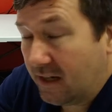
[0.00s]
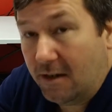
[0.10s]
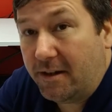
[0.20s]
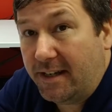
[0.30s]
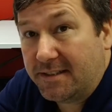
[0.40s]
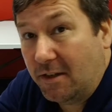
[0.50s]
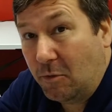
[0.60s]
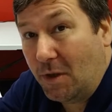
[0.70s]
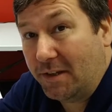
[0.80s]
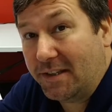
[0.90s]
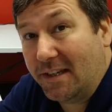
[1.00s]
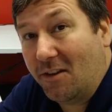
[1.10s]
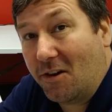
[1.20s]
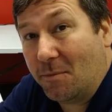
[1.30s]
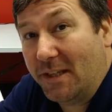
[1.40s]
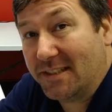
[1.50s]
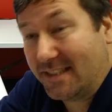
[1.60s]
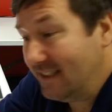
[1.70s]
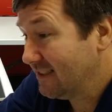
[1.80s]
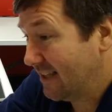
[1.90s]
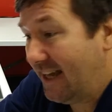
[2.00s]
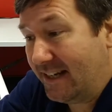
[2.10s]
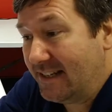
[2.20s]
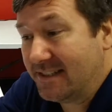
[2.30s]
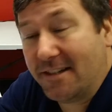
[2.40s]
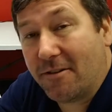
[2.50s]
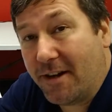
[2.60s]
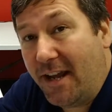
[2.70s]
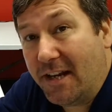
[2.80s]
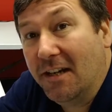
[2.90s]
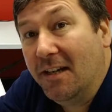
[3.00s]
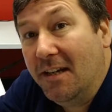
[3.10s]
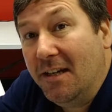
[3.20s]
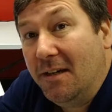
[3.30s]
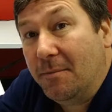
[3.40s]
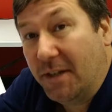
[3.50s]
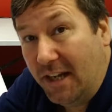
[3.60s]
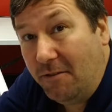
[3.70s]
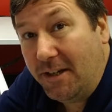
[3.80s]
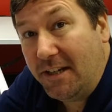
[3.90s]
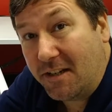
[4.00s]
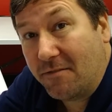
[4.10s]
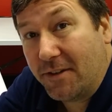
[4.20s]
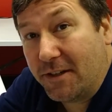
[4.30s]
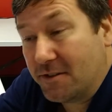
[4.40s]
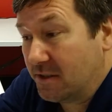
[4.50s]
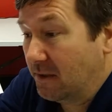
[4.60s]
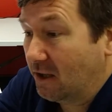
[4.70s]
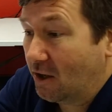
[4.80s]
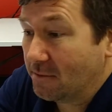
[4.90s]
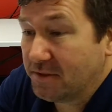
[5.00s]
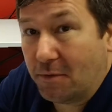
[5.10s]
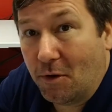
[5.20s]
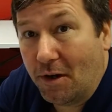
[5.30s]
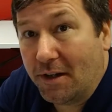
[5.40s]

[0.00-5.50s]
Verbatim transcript: Okay, so really the alarm list is that easy to create. But now we need to configure some alarms for